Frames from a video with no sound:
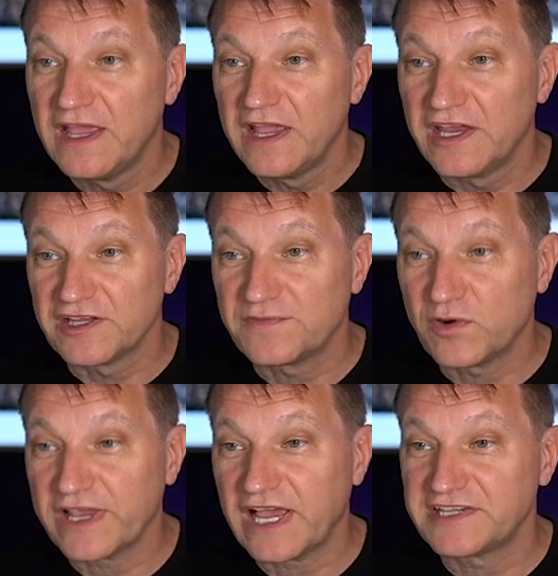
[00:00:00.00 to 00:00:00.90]
And it's
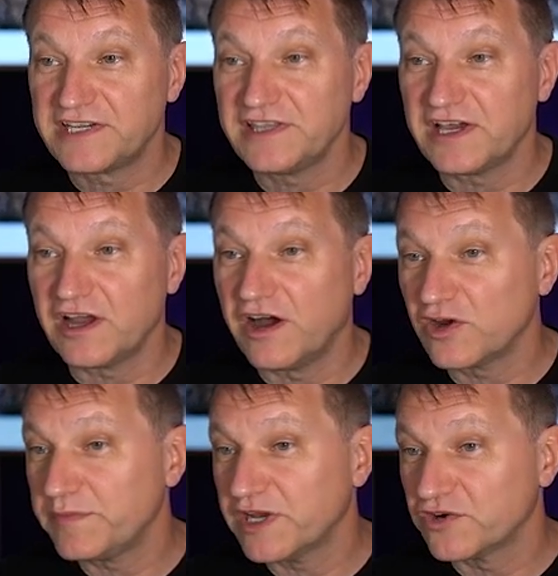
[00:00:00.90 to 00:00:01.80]
forecasting that
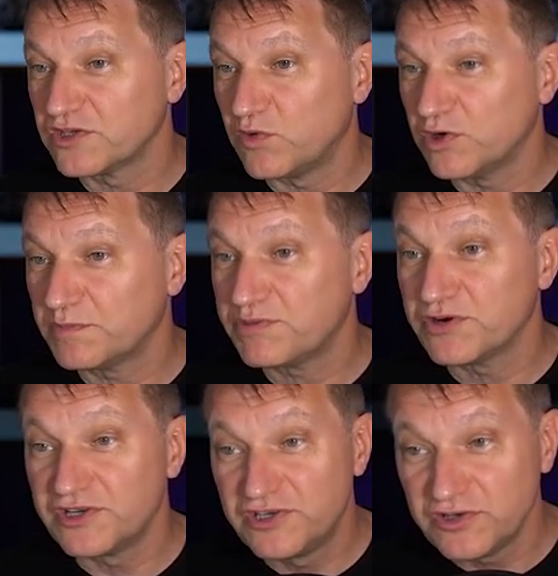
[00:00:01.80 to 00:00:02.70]
automakers won't
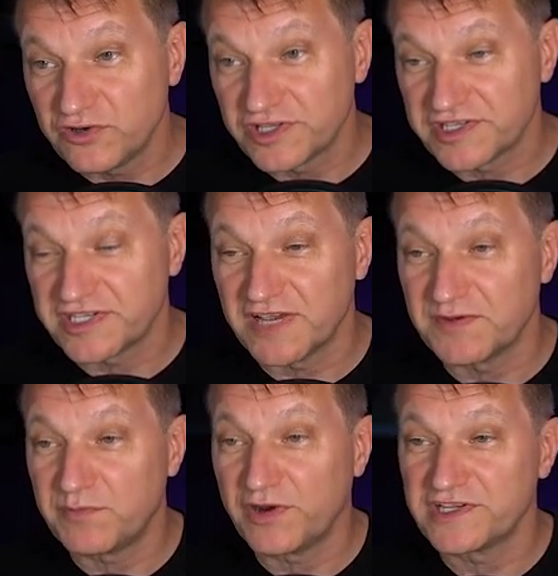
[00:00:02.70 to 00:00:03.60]
produce
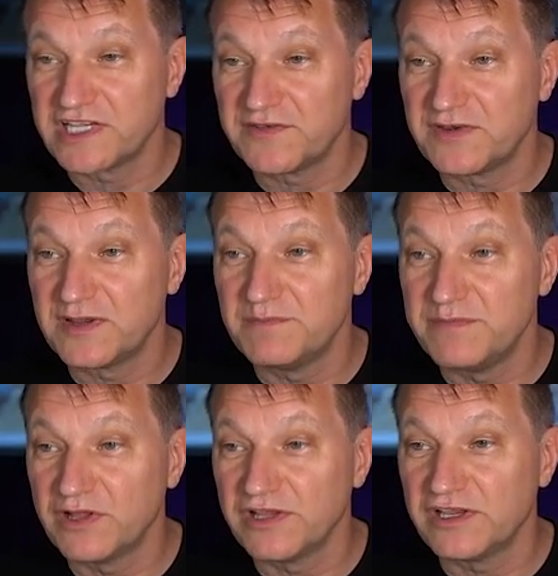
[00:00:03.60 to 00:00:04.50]
7.7
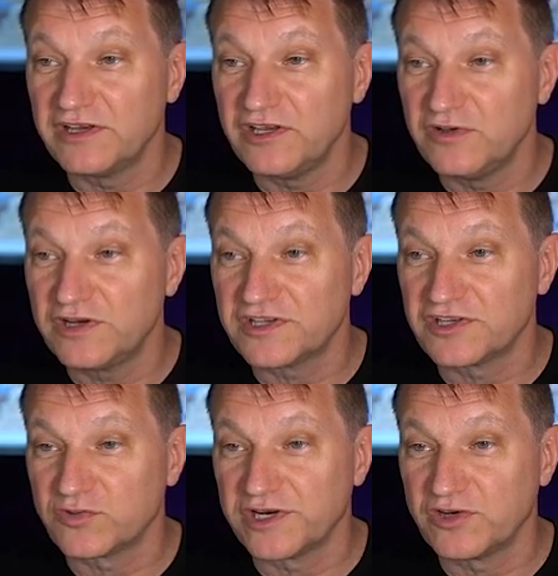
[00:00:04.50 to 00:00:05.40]
million units in
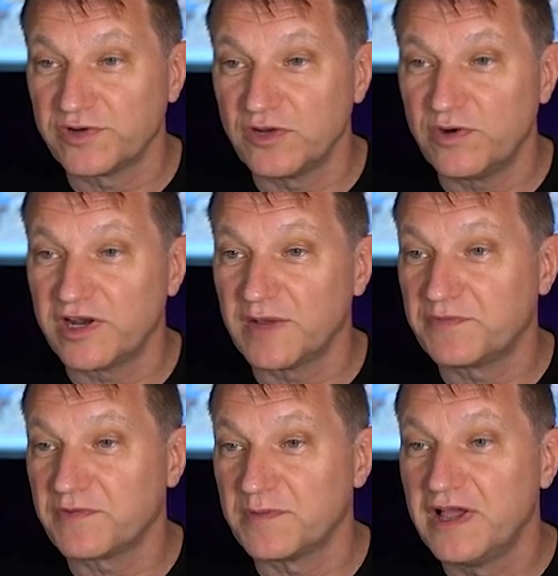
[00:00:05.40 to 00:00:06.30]
2021, up
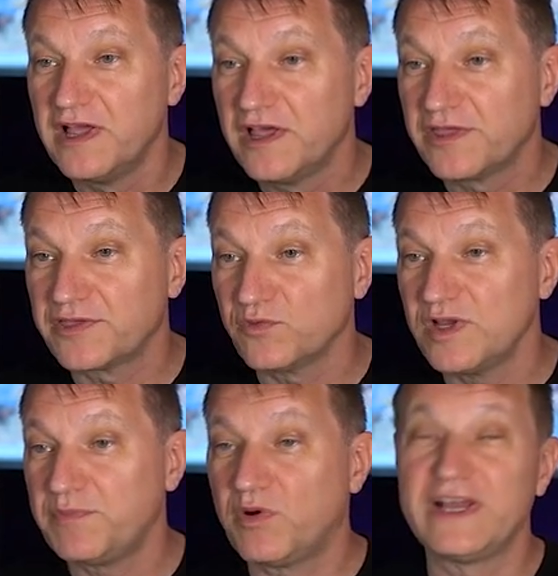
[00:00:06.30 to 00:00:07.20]
from
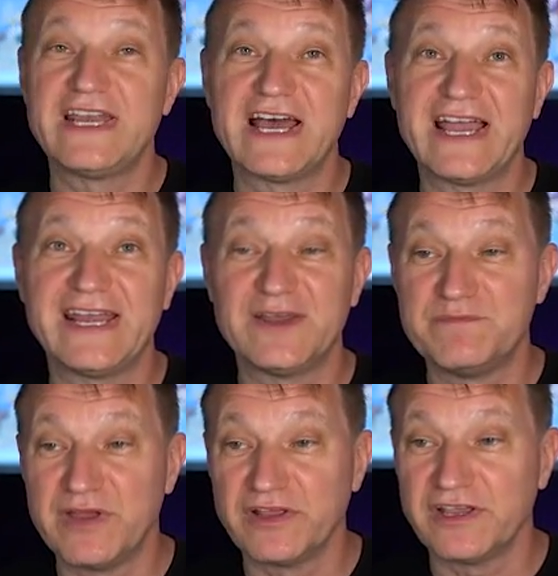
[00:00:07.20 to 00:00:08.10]
3.9
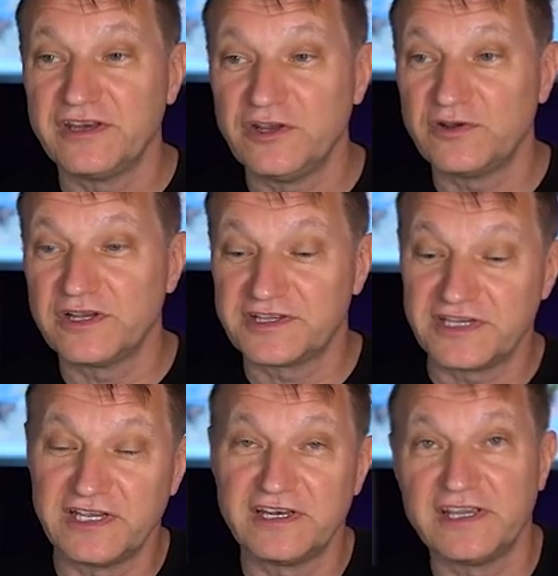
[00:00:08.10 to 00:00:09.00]
million units
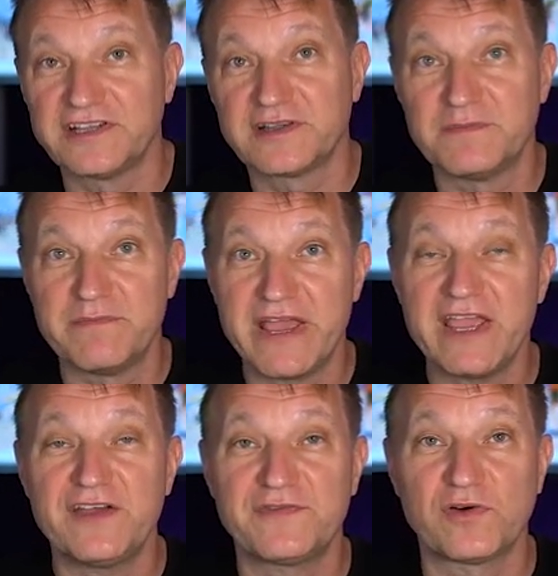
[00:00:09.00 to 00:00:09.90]
in its
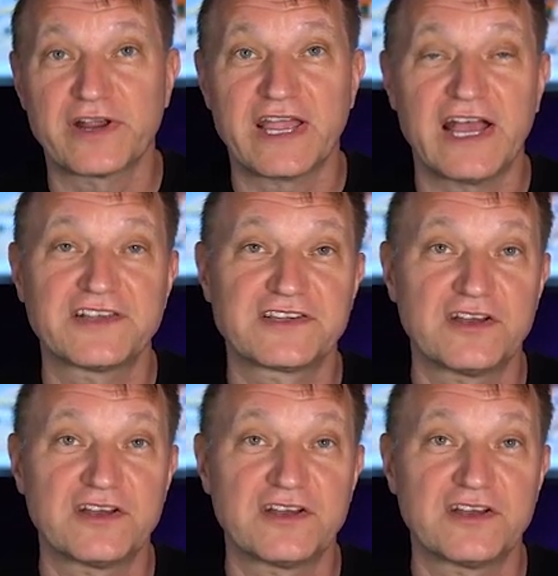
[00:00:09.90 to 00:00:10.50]
May forecast.